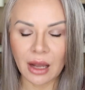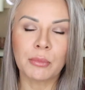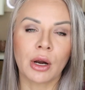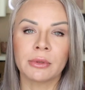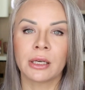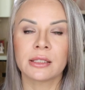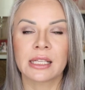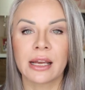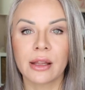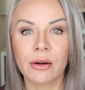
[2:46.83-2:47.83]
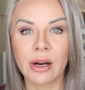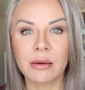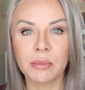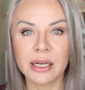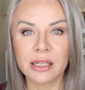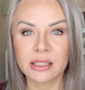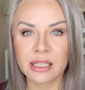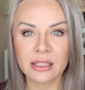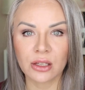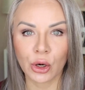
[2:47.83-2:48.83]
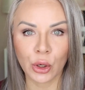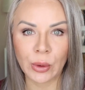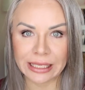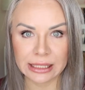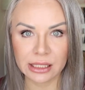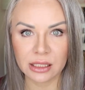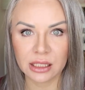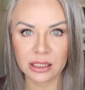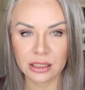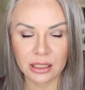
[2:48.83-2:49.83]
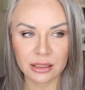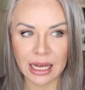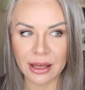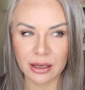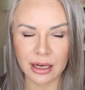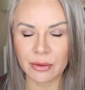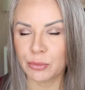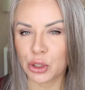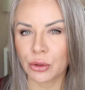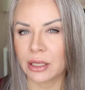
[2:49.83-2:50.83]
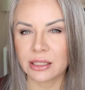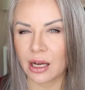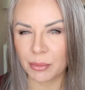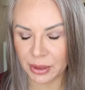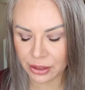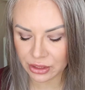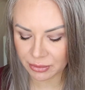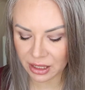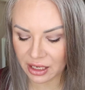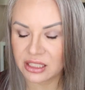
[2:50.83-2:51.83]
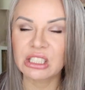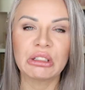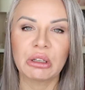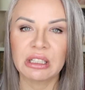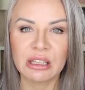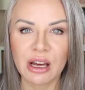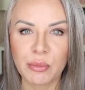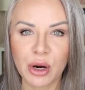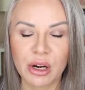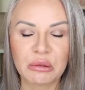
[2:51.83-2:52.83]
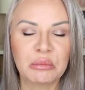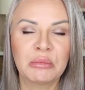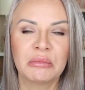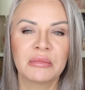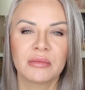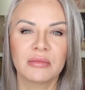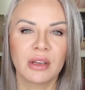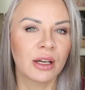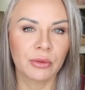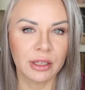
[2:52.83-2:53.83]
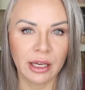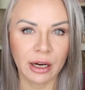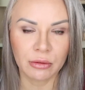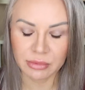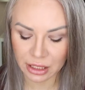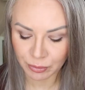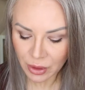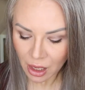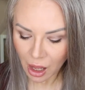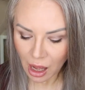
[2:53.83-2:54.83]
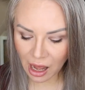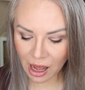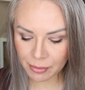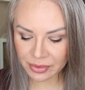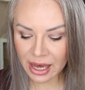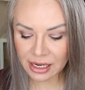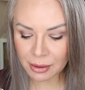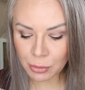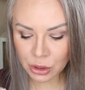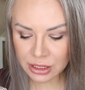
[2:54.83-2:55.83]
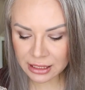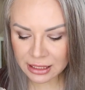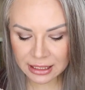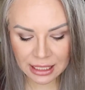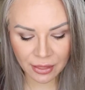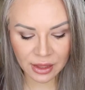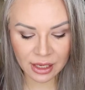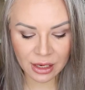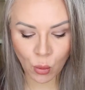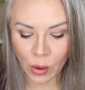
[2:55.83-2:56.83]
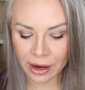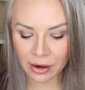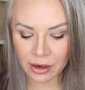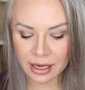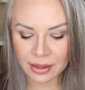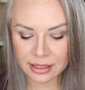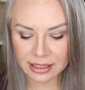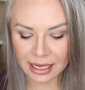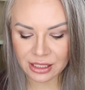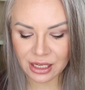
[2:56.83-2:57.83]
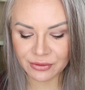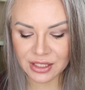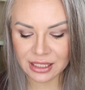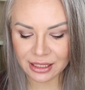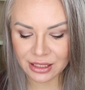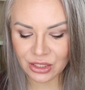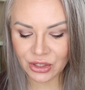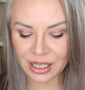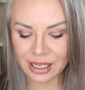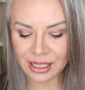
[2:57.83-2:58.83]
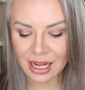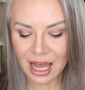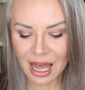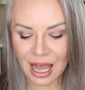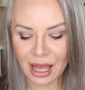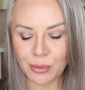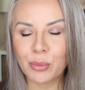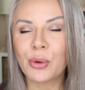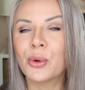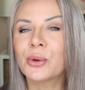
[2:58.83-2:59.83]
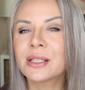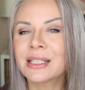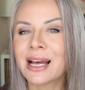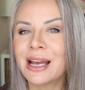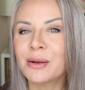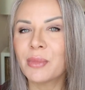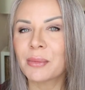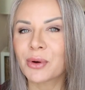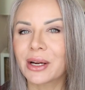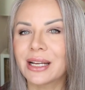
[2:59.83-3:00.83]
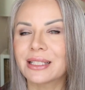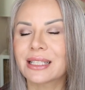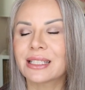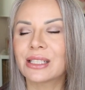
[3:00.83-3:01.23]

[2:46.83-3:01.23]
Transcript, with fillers: I'm probably not saying that right, but it says Arquiste. I, I'm sure that's a company or something. I didn't look into that part. I don't really care. So um, that immerses the wearer in the scent of sunscreen and poolside memories.